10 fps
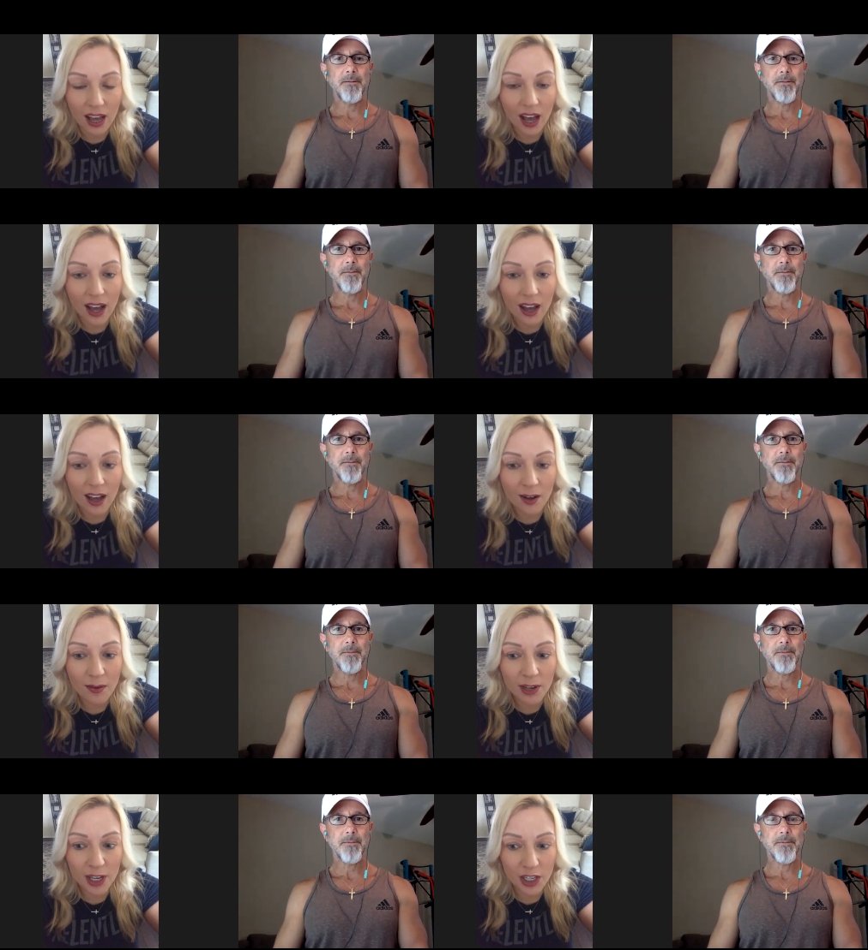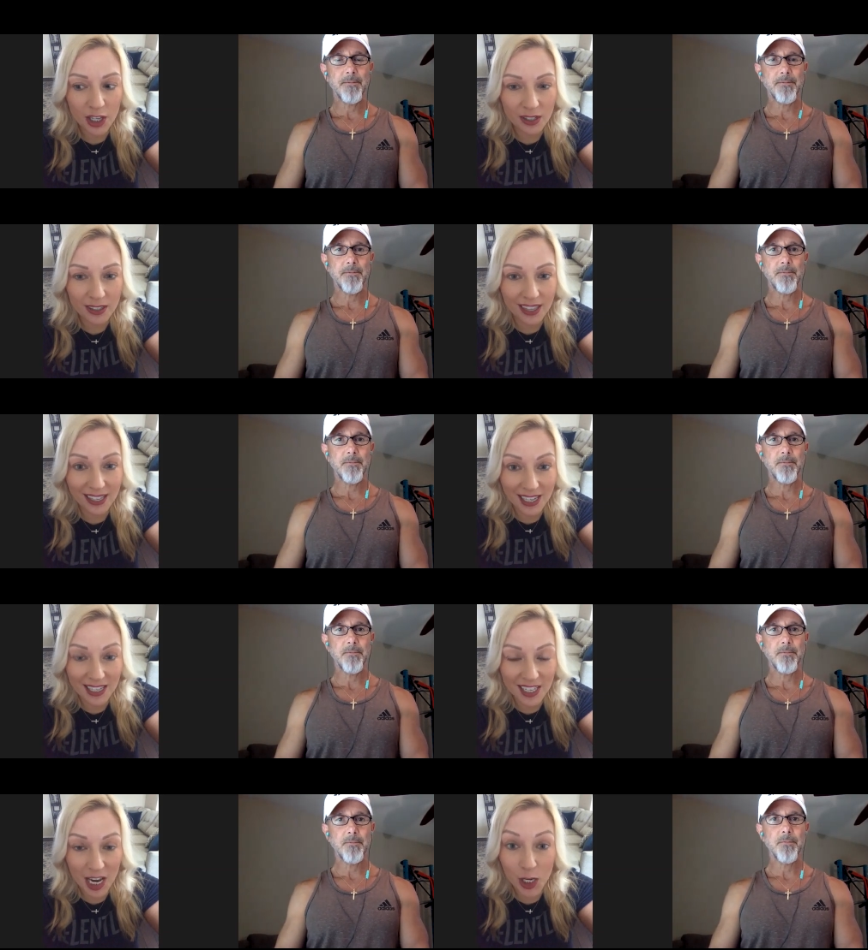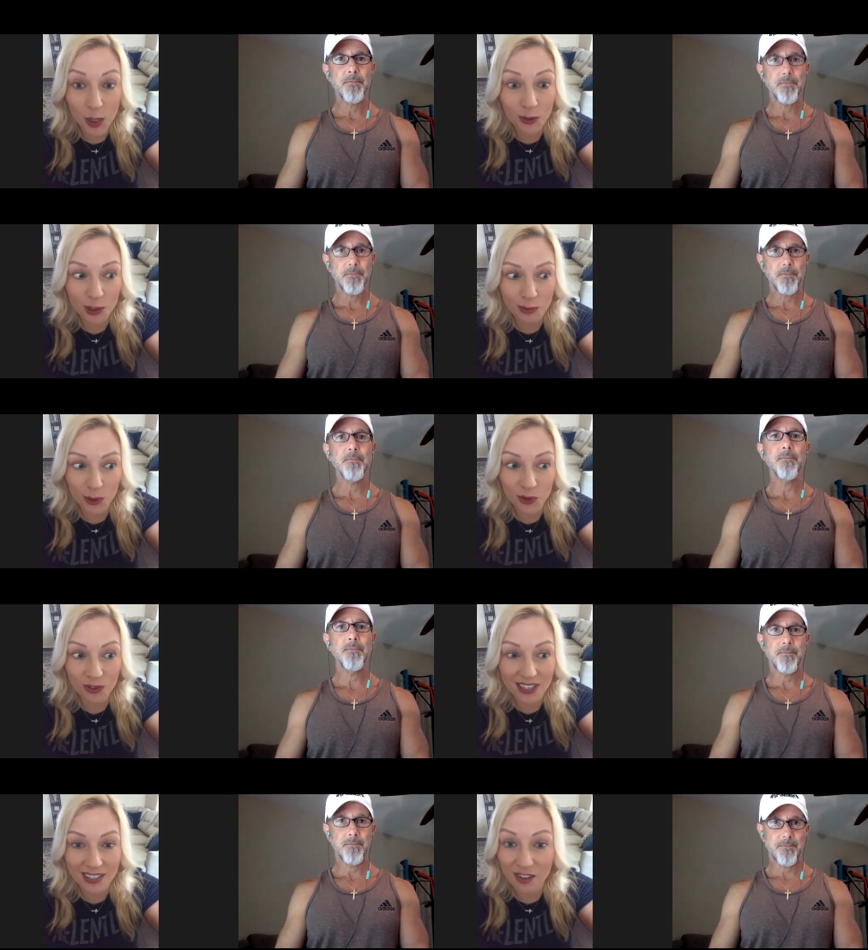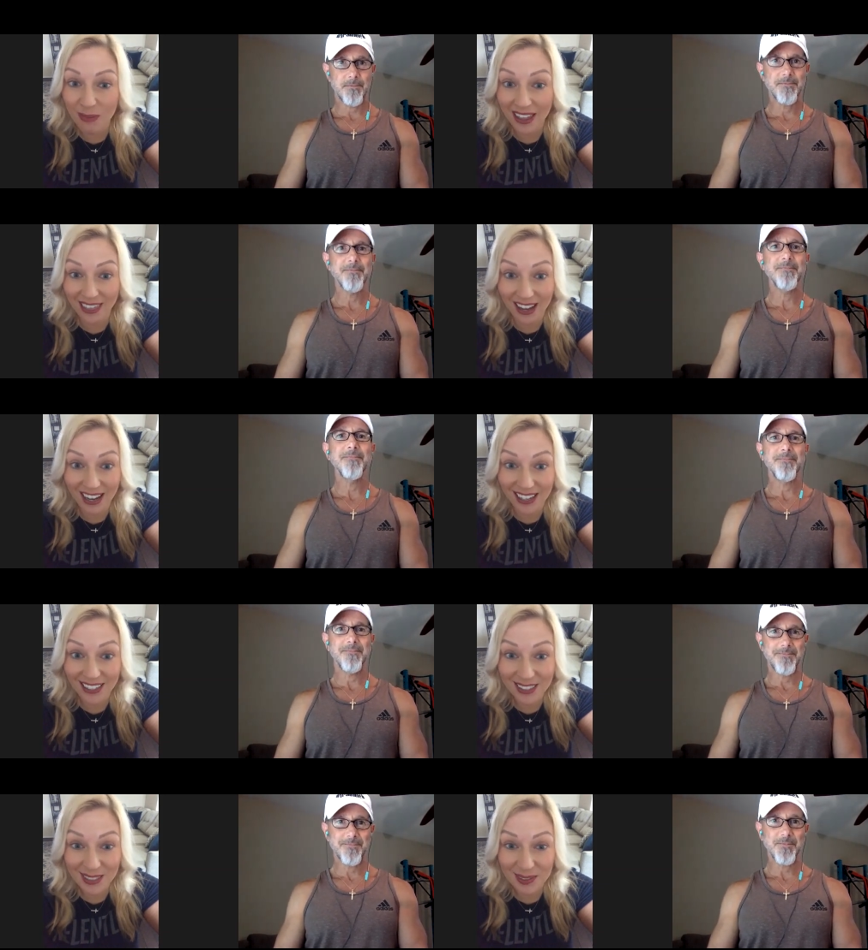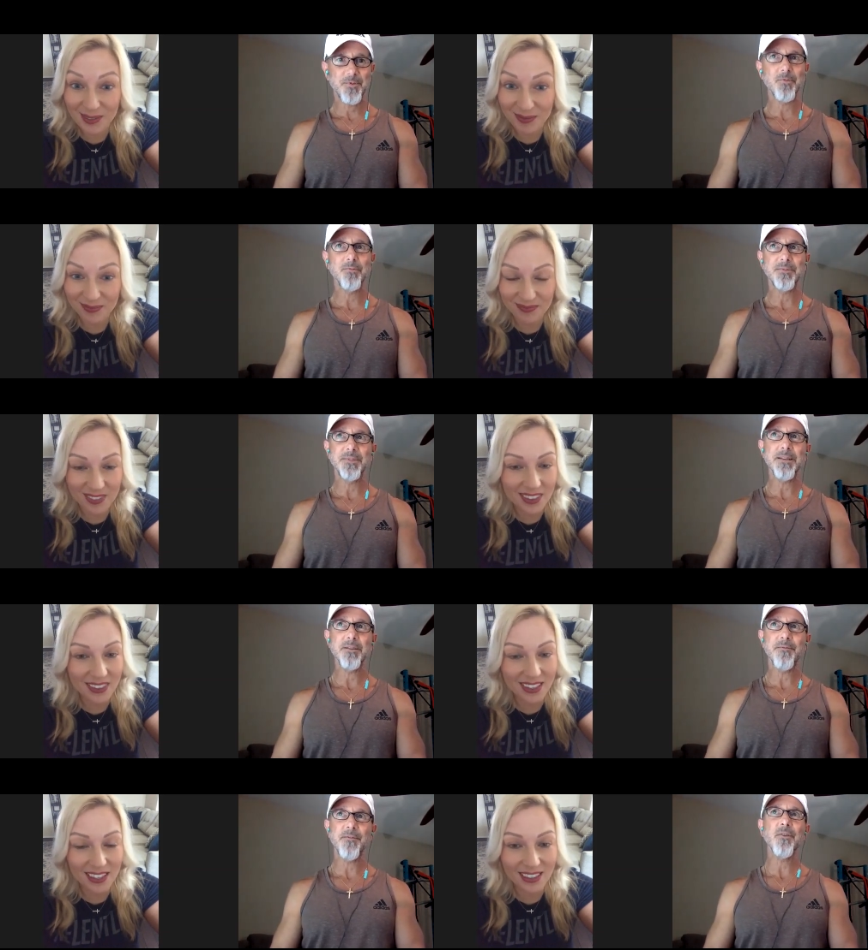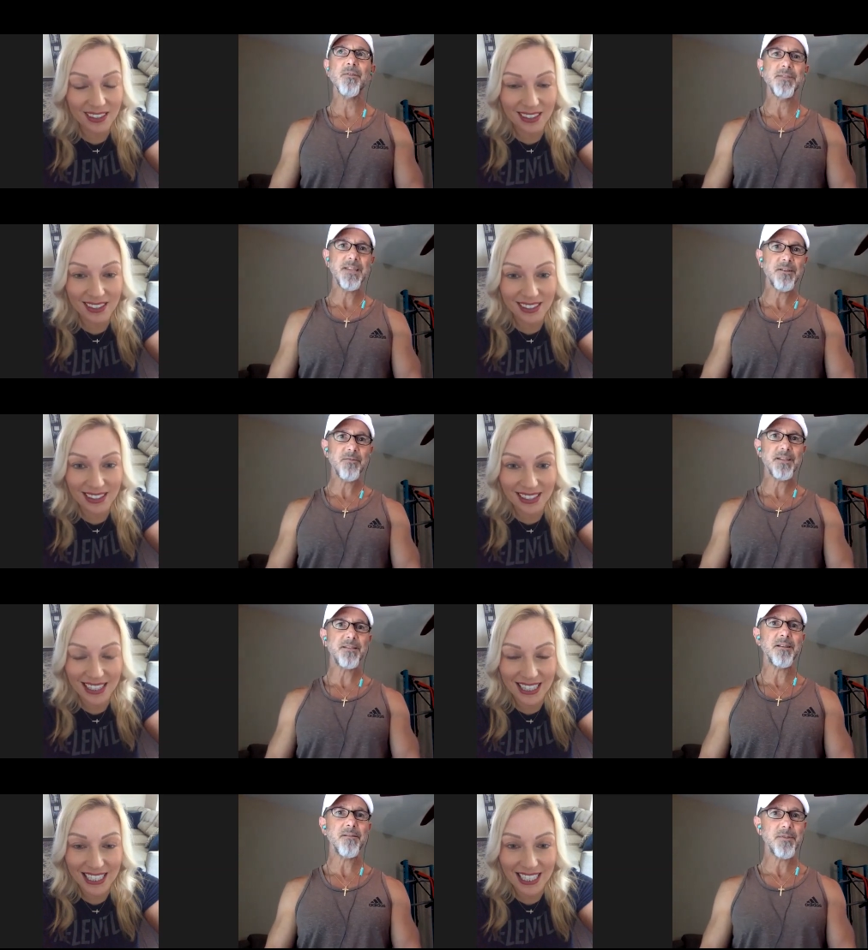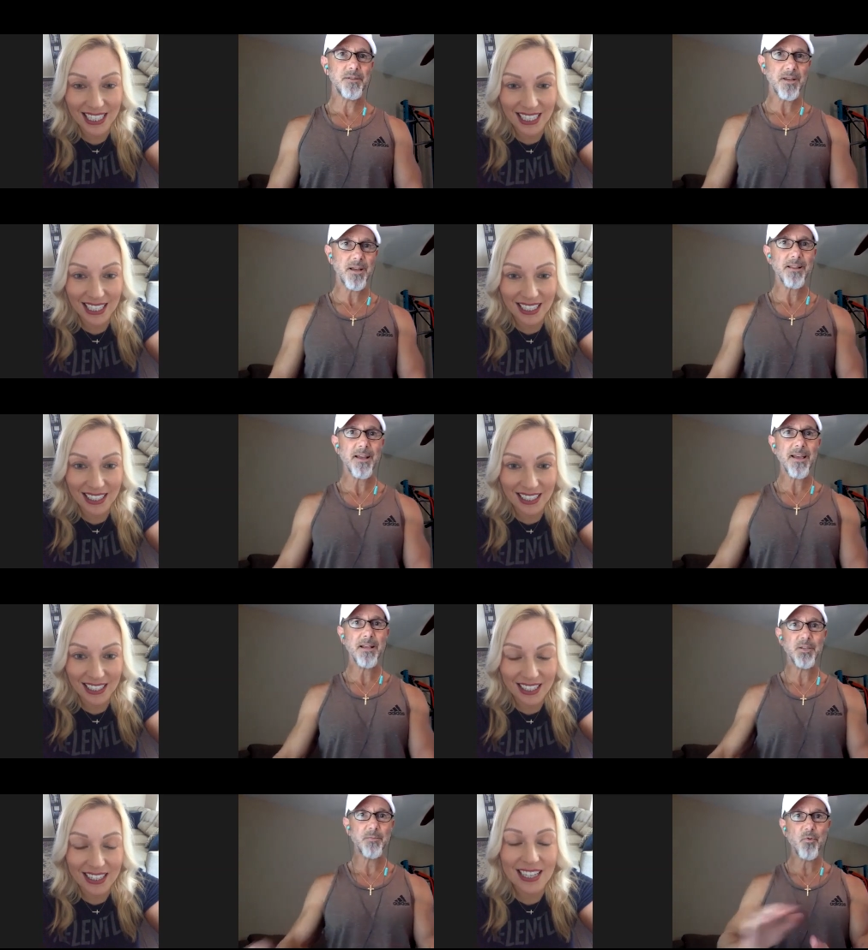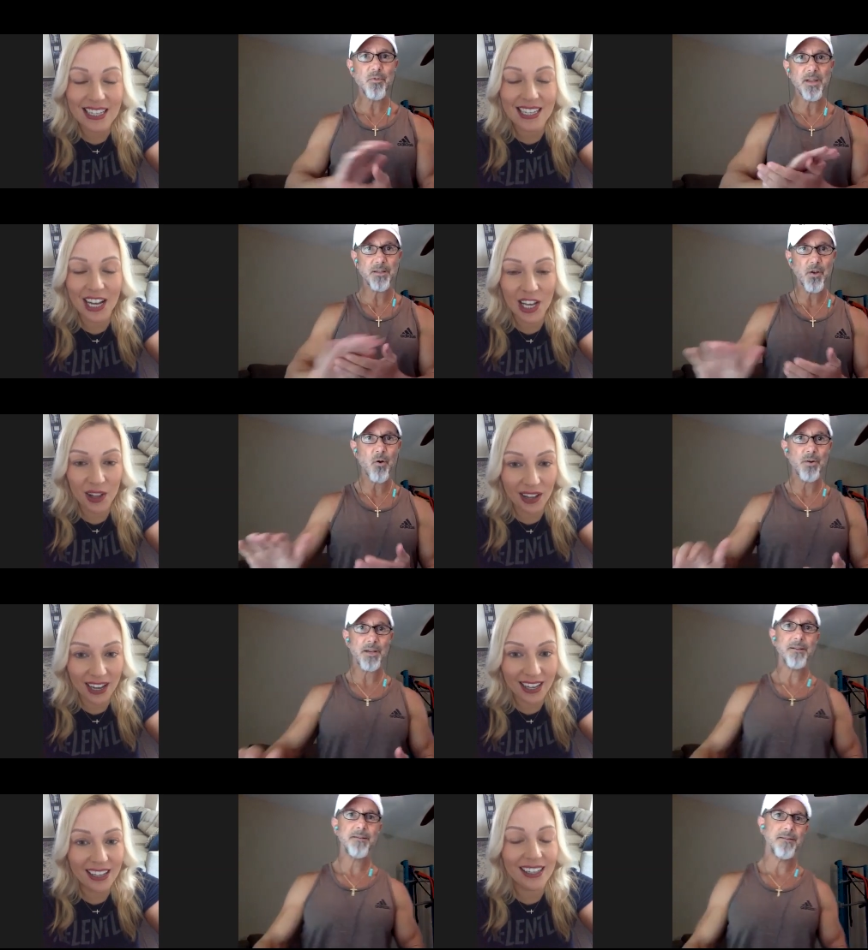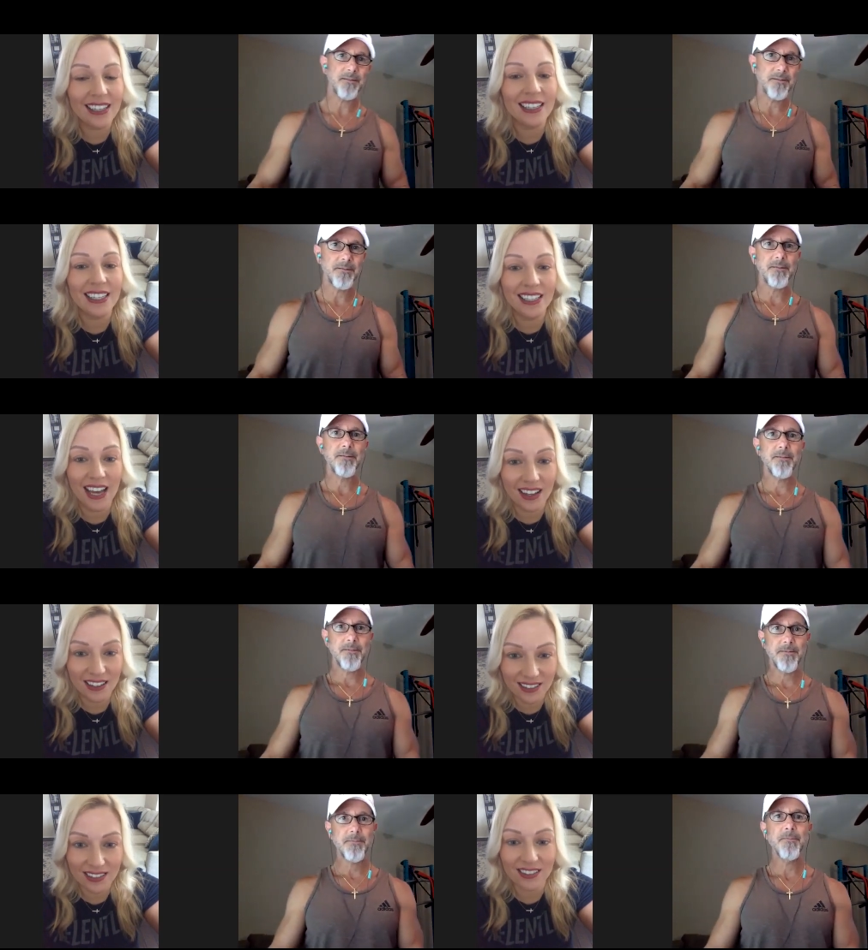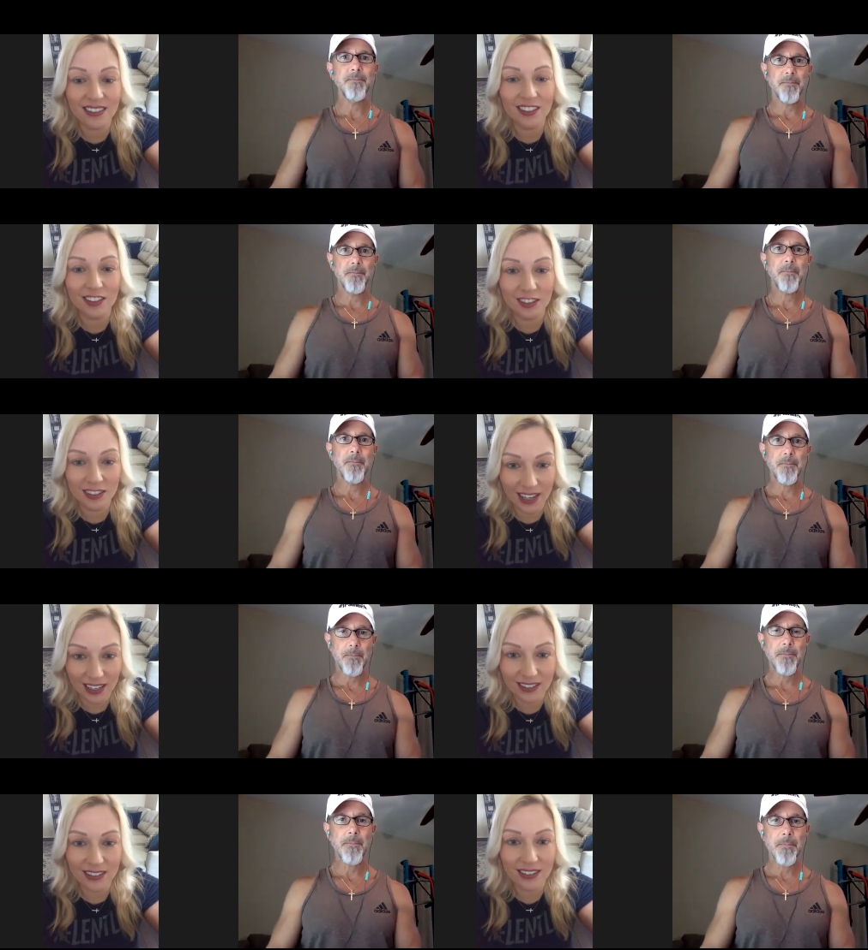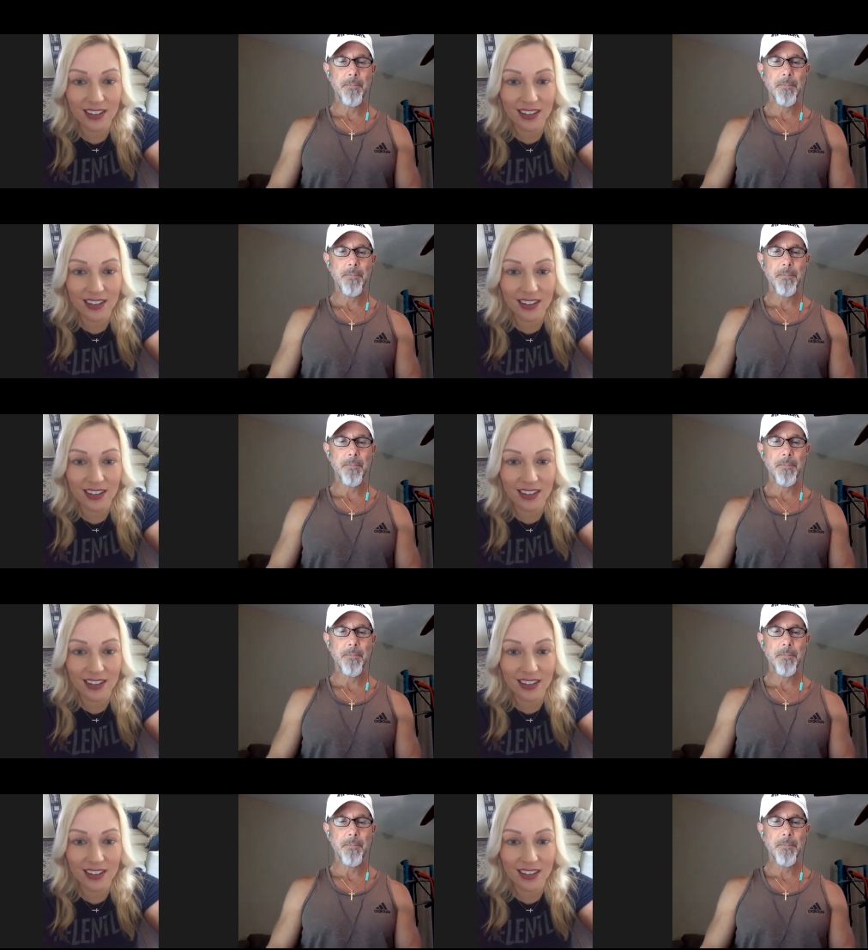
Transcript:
Speaker 1: Um, the continued smoothness of my thighs.
Speaker 2: So de- further decreasing of the cellulite and smoothing cellulite. and toning.
Speaker 1: Yes, yes.